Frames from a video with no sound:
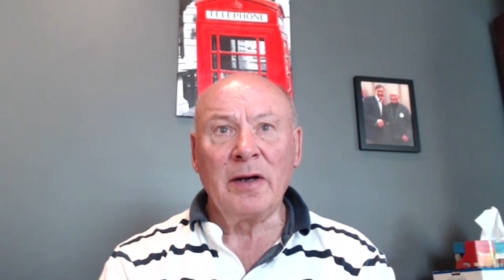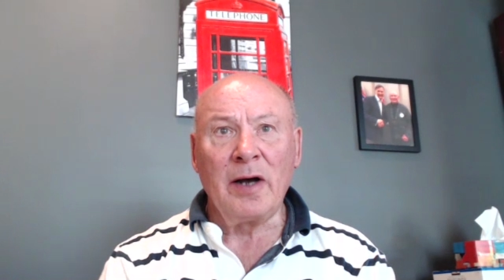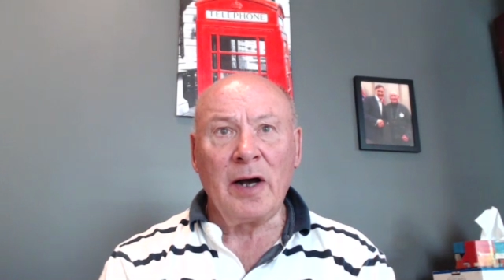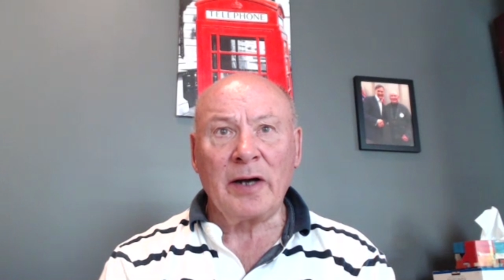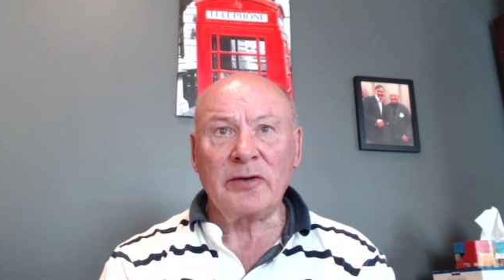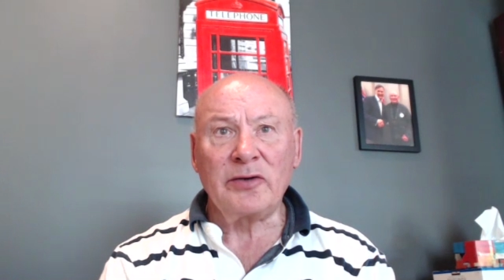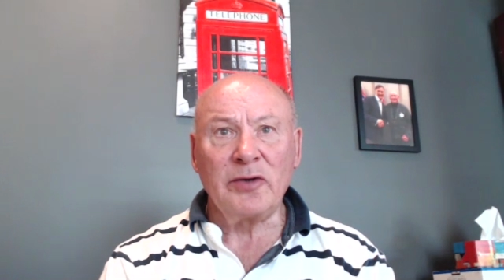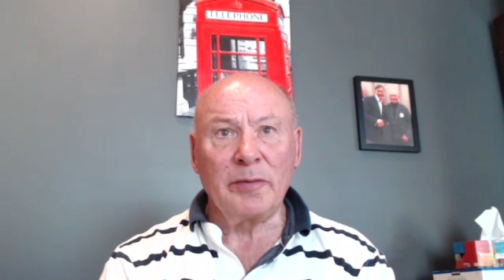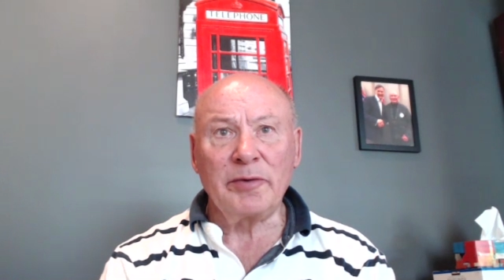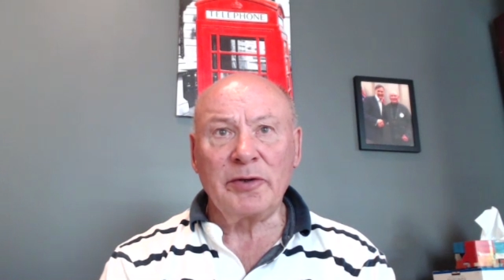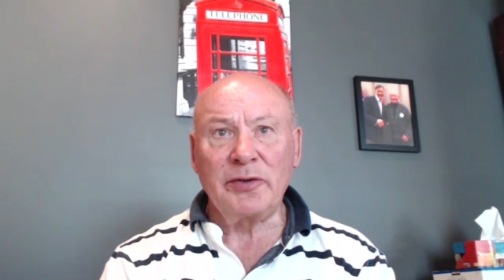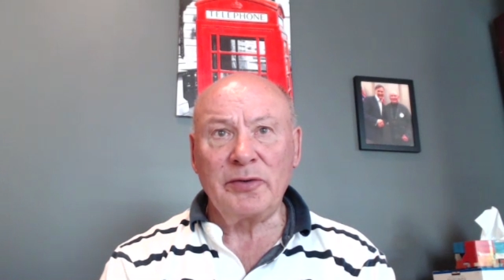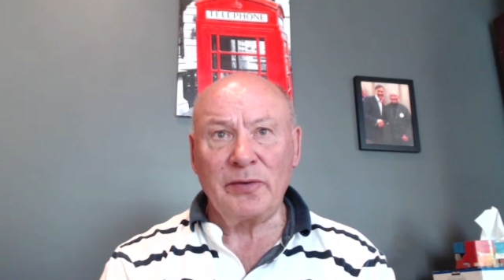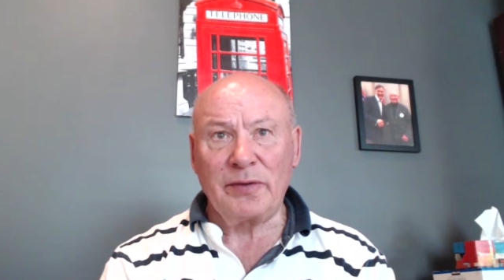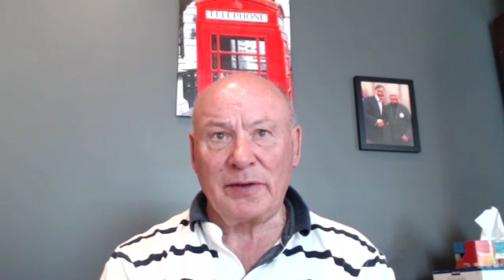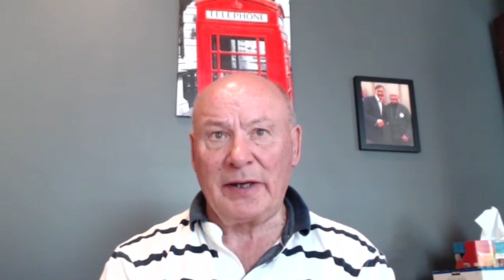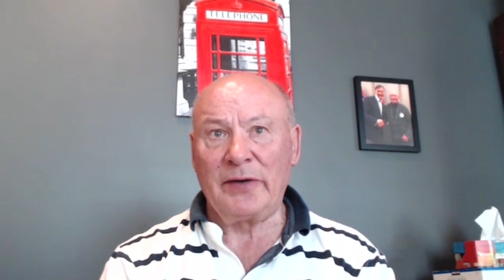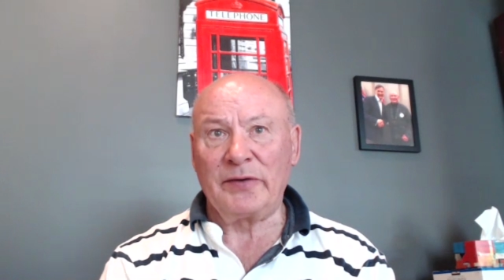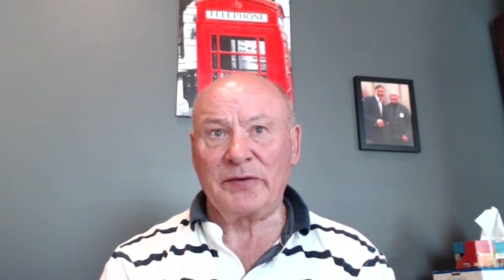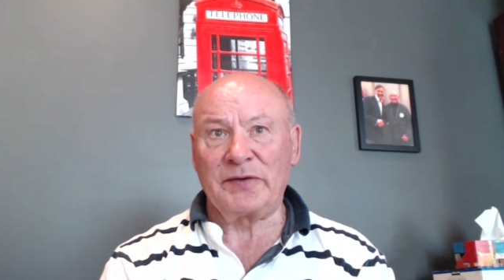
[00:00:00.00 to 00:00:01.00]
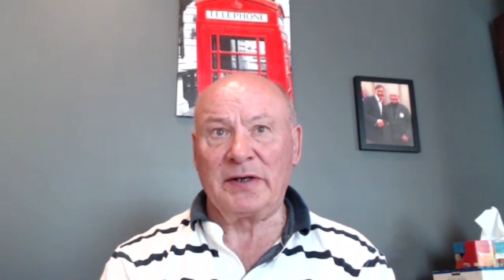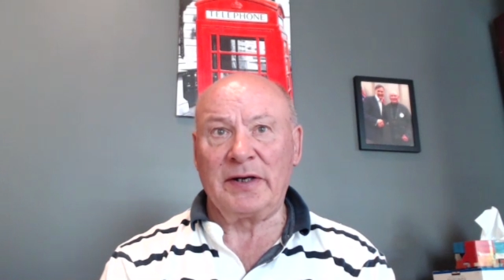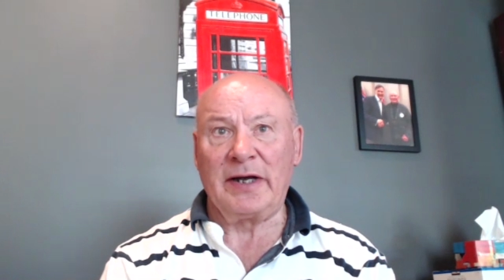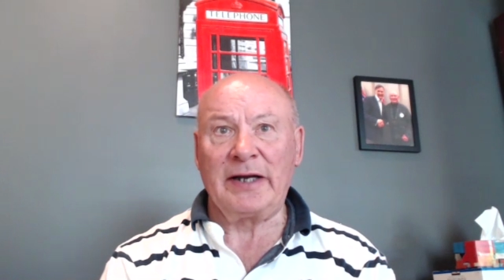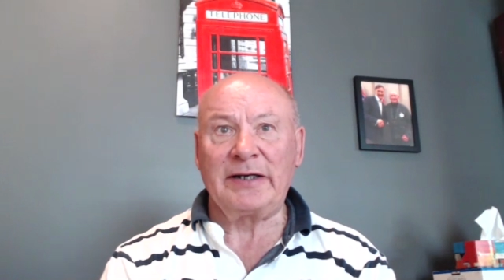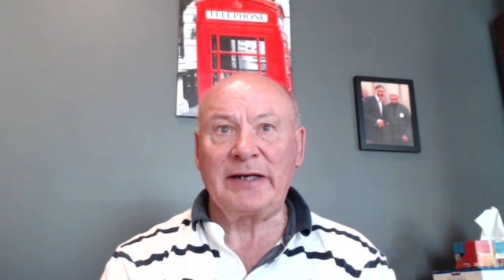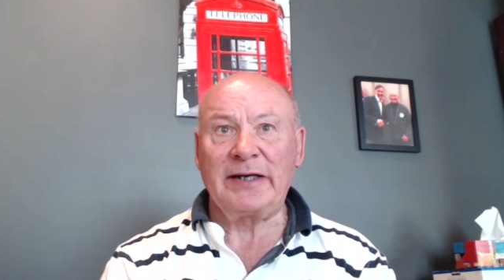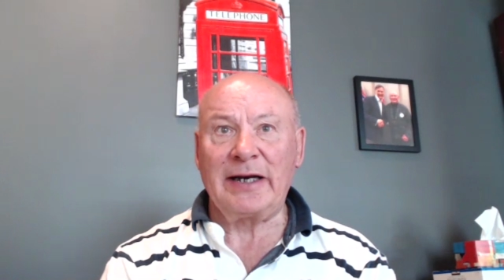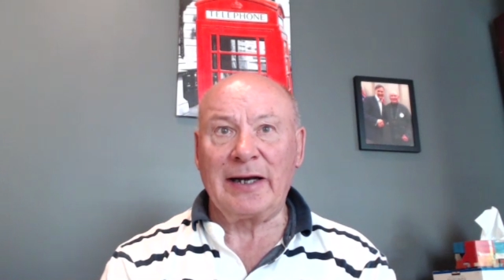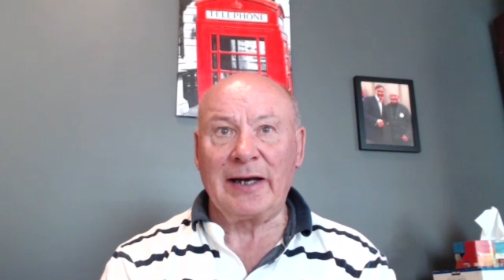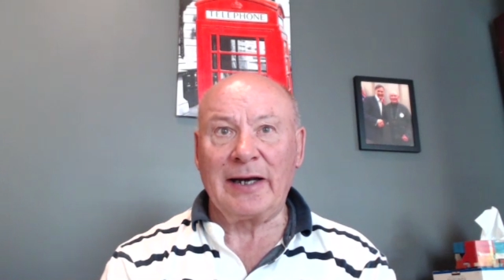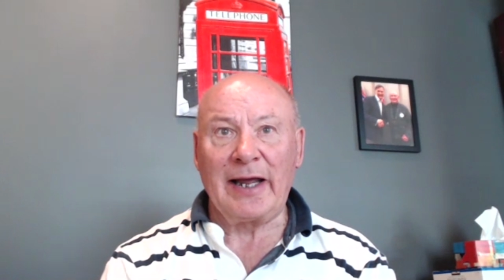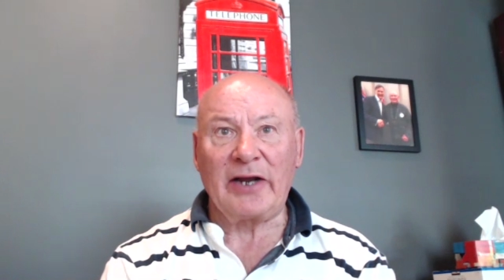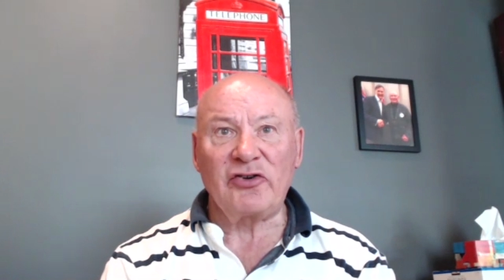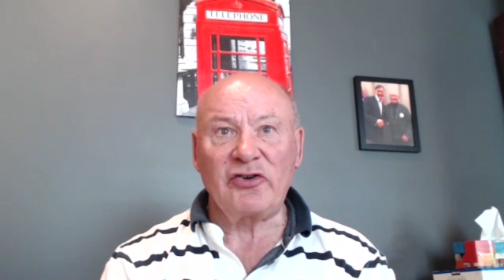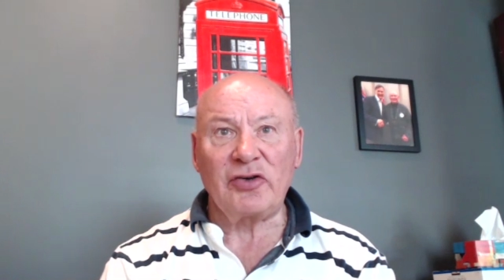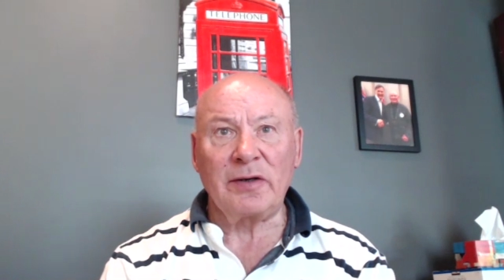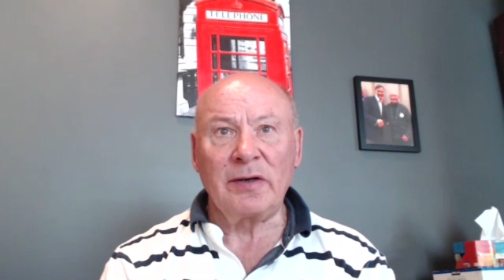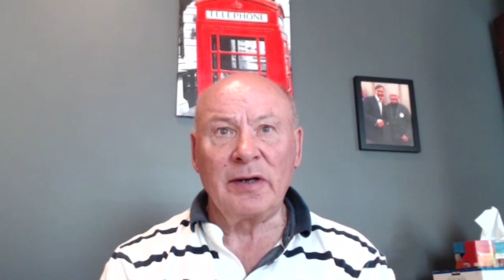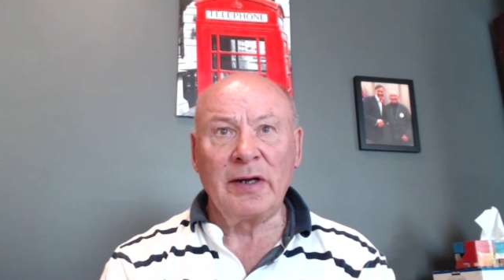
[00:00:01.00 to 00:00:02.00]
October 2019
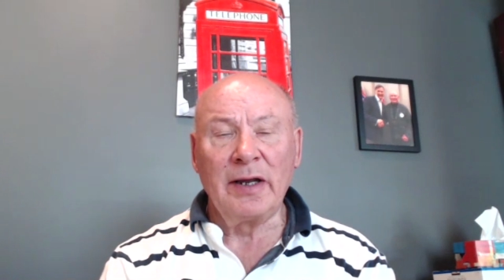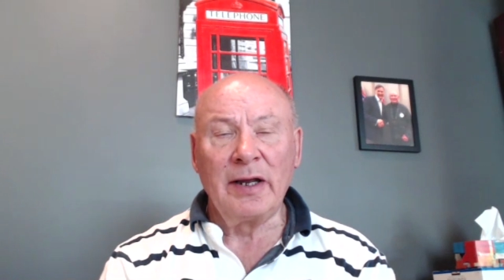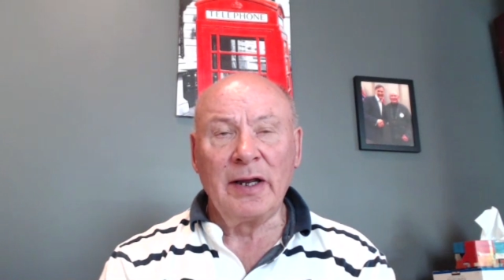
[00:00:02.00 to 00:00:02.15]
election.